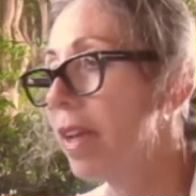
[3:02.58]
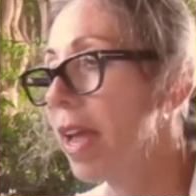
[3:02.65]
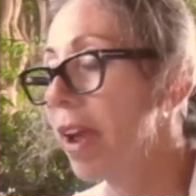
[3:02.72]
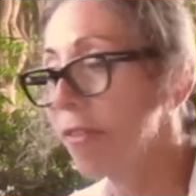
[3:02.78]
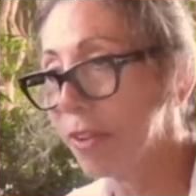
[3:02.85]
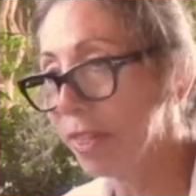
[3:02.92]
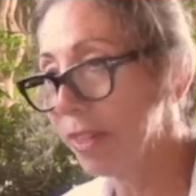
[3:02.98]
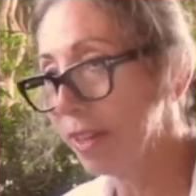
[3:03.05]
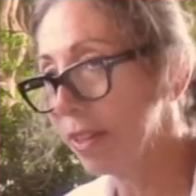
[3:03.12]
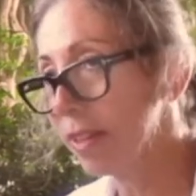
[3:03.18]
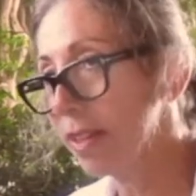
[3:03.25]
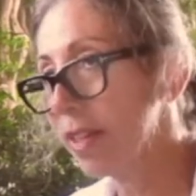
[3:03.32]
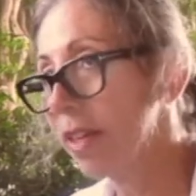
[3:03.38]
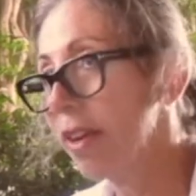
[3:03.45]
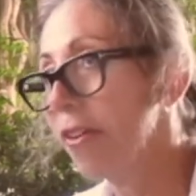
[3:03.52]
everything
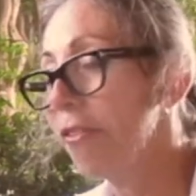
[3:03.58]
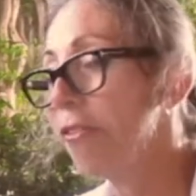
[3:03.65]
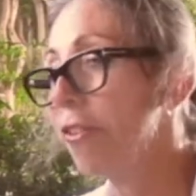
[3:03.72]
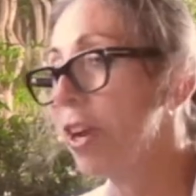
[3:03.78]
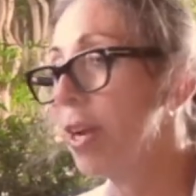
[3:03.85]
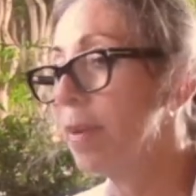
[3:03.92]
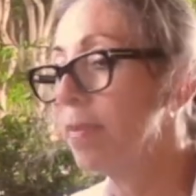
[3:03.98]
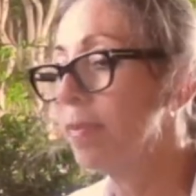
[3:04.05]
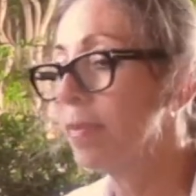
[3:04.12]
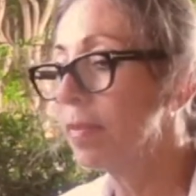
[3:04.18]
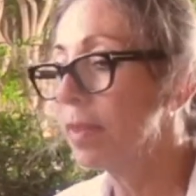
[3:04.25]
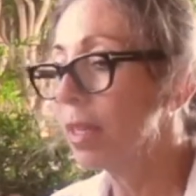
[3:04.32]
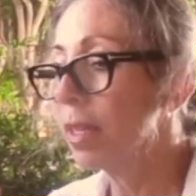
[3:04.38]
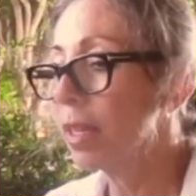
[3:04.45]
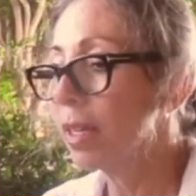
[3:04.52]
from
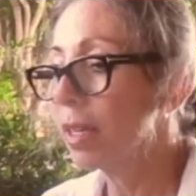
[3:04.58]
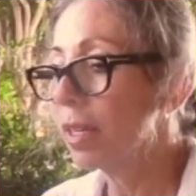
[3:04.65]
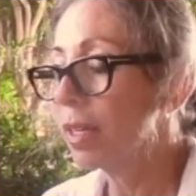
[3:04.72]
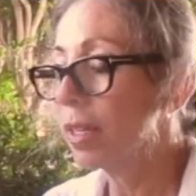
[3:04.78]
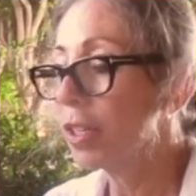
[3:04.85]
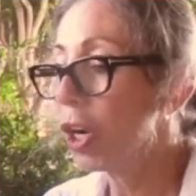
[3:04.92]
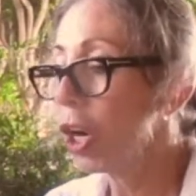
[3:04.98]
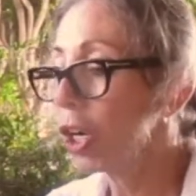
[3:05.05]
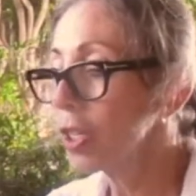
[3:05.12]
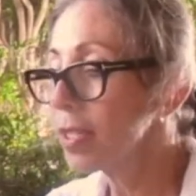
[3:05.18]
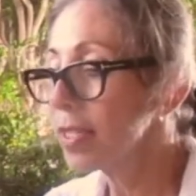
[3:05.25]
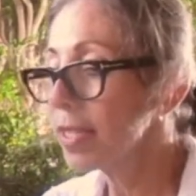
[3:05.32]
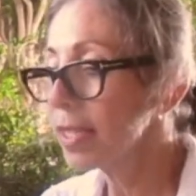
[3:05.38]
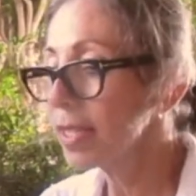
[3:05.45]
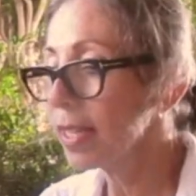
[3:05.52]
card
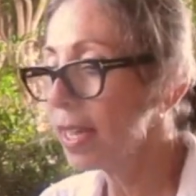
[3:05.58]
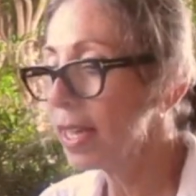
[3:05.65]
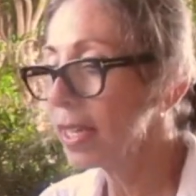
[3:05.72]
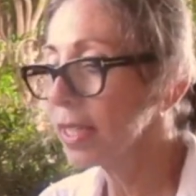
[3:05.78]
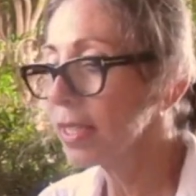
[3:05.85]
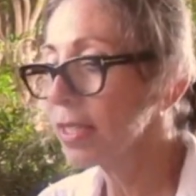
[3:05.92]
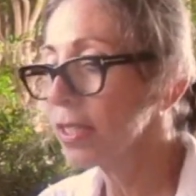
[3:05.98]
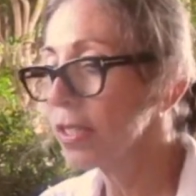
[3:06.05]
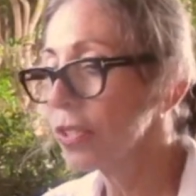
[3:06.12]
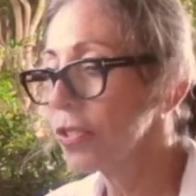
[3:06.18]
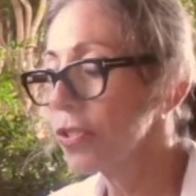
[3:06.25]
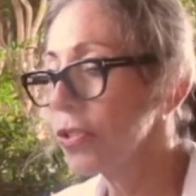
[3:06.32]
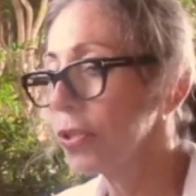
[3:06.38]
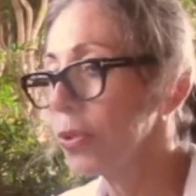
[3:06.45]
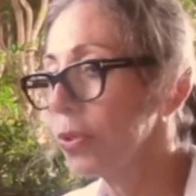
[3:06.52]
design
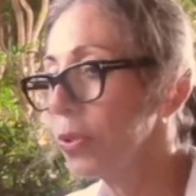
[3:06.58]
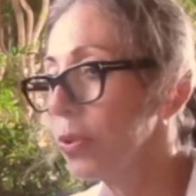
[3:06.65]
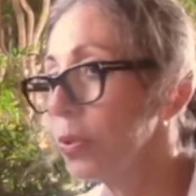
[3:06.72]
to